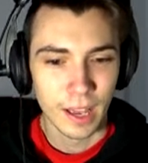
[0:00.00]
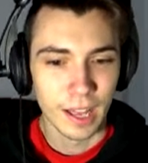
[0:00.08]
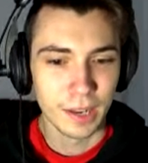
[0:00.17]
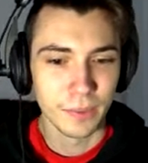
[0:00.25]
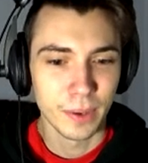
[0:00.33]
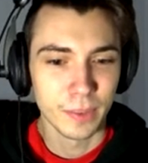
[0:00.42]

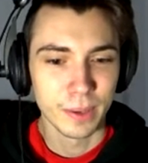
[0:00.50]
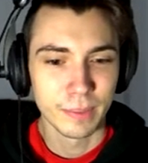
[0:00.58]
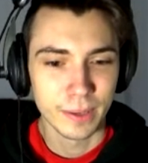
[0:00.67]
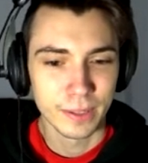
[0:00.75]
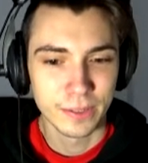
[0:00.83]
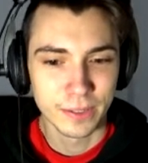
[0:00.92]
Anyway, what
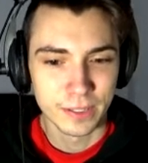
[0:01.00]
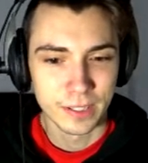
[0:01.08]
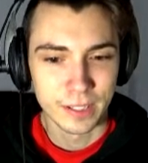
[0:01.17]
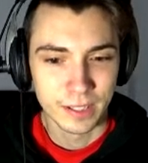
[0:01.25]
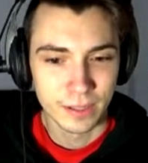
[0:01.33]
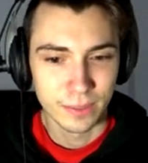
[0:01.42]
about you,
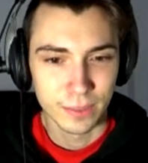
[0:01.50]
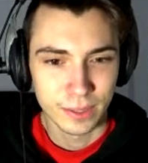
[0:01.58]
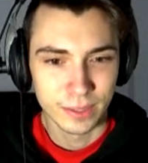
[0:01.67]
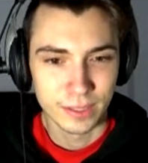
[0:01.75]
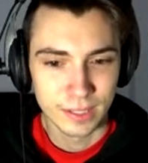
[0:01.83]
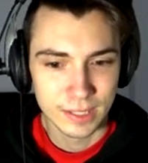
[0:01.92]
Yuri?
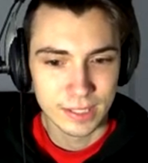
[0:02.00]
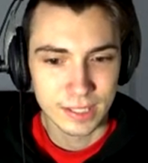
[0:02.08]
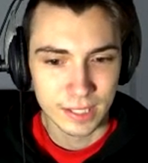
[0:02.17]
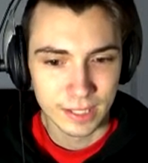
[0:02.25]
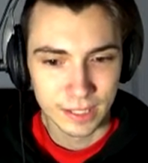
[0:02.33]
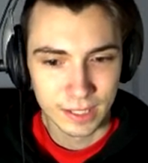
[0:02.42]
Well, let's
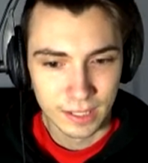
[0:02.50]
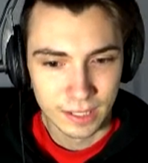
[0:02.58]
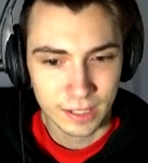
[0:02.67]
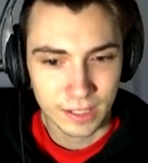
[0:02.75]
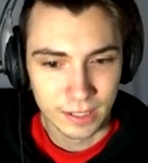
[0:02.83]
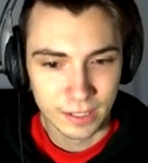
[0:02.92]
see.
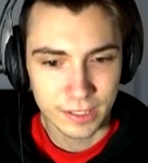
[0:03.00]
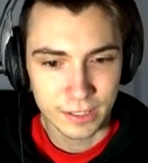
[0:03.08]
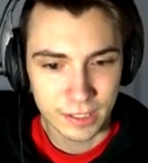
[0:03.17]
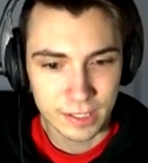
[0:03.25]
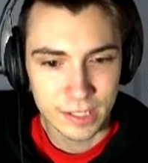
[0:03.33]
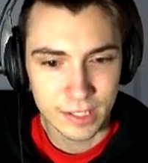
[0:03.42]
Yuri
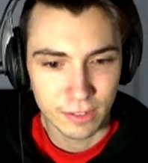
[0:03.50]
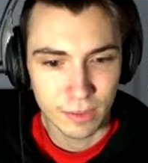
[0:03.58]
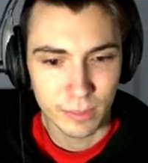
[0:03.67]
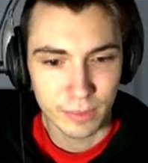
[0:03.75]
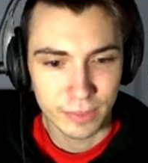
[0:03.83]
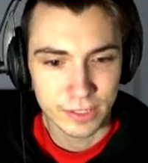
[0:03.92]
traces the
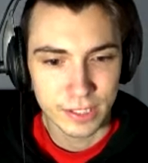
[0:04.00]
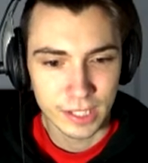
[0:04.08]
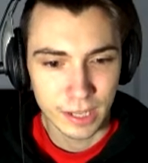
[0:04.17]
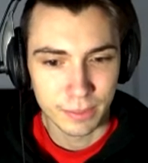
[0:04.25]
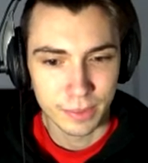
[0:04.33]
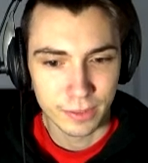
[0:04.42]
rim of her
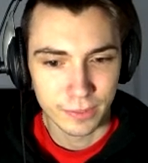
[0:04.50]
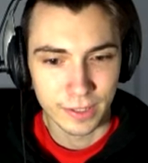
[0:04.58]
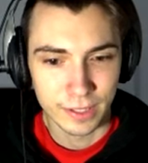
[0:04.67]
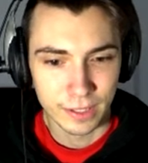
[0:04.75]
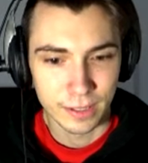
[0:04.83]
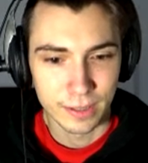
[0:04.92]
teacup with her
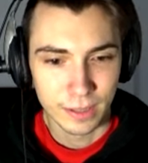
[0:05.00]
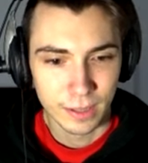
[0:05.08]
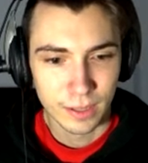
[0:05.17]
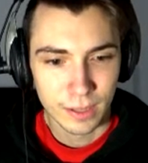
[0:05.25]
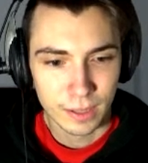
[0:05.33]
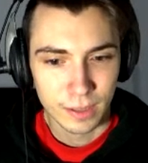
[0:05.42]
finger.
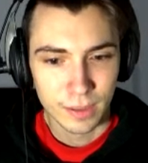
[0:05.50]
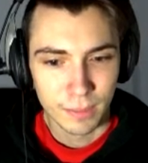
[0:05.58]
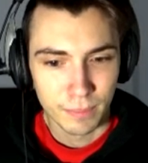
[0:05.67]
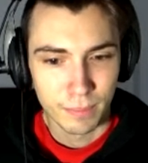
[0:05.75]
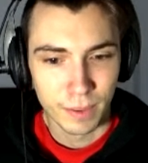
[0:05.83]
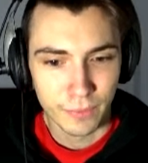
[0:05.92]

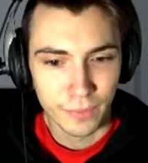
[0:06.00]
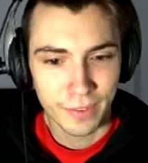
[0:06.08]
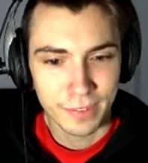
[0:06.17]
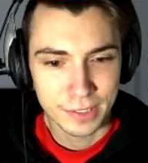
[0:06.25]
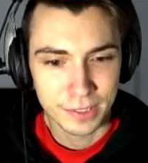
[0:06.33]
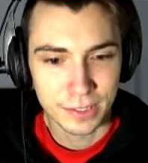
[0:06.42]
My
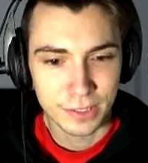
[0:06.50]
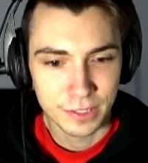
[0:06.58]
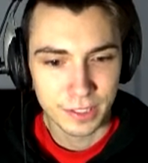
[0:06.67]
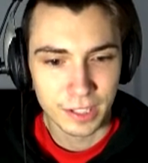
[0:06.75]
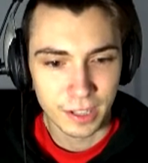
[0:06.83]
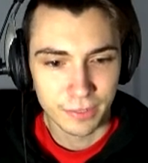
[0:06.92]
favorites are
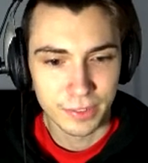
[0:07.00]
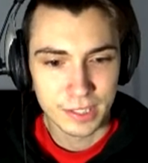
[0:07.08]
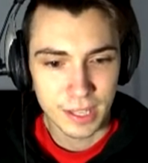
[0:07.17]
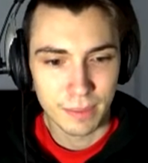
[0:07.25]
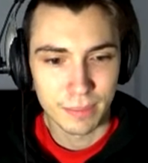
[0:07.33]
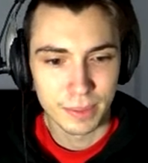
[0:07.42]
usually
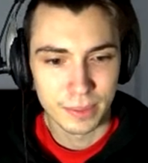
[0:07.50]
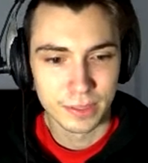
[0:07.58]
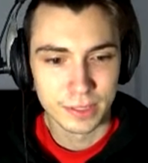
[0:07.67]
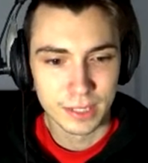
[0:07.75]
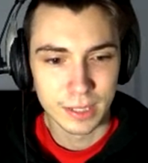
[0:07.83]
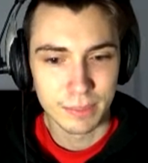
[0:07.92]
novels that
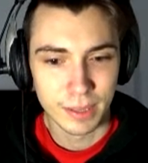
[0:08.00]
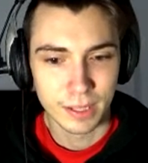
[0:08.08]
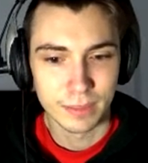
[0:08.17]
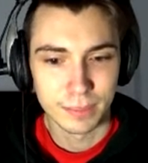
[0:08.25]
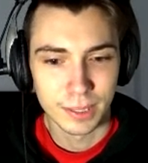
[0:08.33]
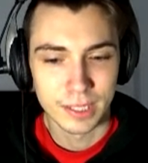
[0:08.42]
build deep and
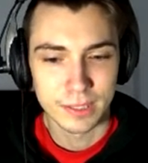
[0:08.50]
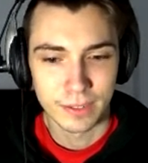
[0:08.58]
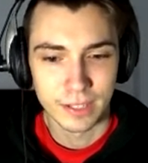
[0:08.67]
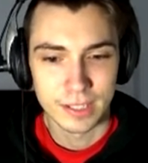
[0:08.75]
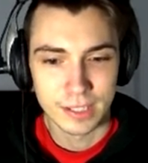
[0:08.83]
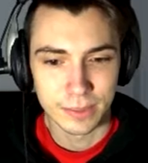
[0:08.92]
complex
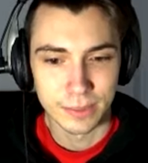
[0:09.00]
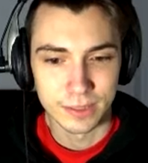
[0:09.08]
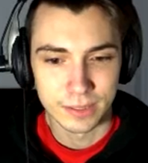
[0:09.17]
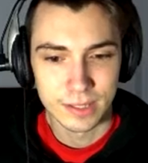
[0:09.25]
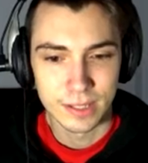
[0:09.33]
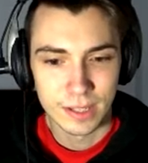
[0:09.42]
fantasy
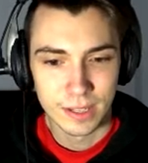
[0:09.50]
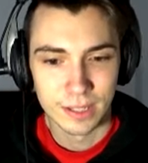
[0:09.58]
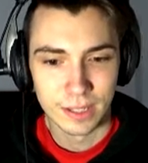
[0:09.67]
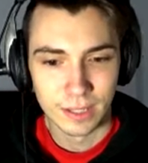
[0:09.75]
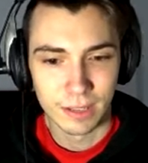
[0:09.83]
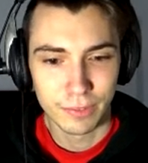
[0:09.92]
worlds.
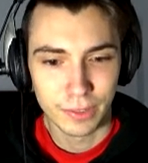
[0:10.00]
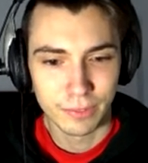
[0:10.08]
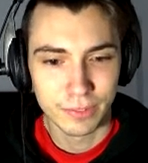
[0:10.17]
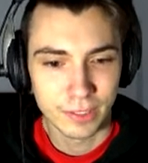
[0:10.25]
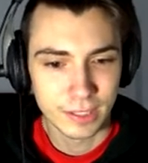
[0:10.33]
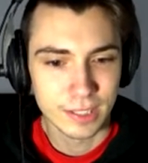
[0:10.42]
The level
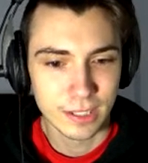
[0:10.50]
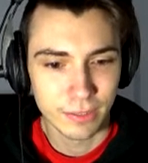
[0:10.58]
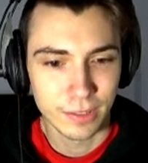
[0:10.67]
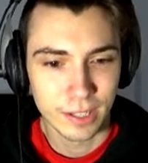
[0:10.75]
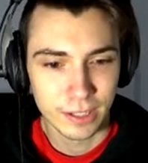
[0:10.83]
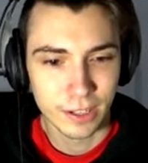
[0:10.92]
of
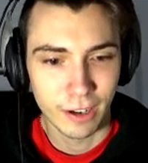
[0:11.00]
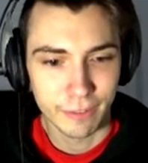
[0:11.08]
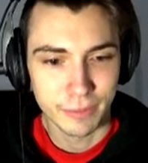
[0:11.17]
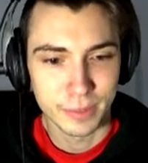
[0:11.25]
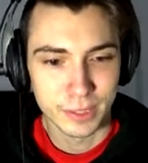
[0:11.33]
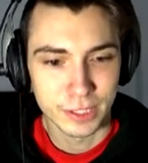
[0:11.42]
creativity and
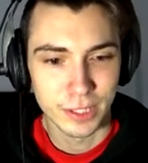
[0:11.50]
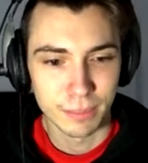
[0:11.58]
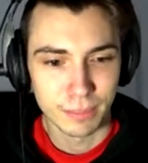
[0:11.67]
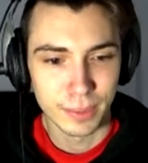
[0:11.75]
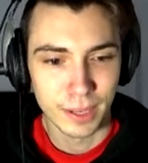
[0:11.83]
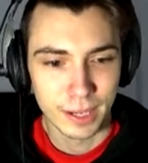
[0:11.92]

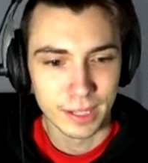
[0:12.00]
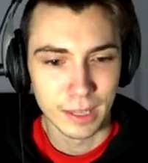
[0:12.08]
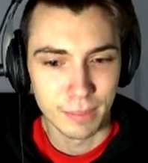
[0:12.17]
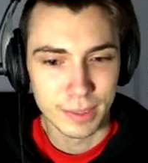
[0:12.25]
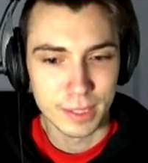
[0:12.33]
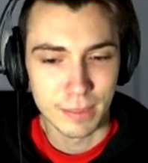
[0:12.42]
craftsmanship behind
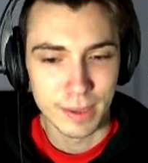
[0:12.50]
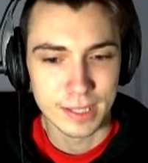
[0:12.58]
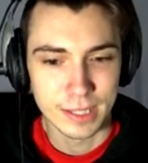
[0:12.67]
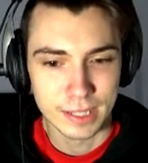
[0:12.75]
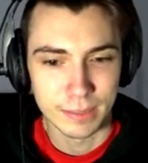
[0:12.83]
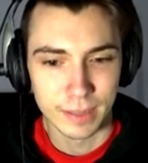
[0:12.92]
them is
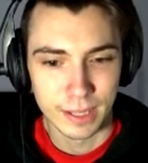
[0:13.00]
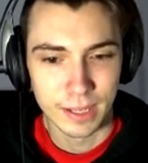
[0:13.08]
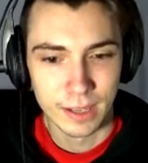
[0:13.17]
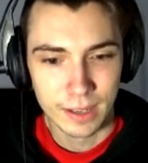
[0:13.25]
amazing to me,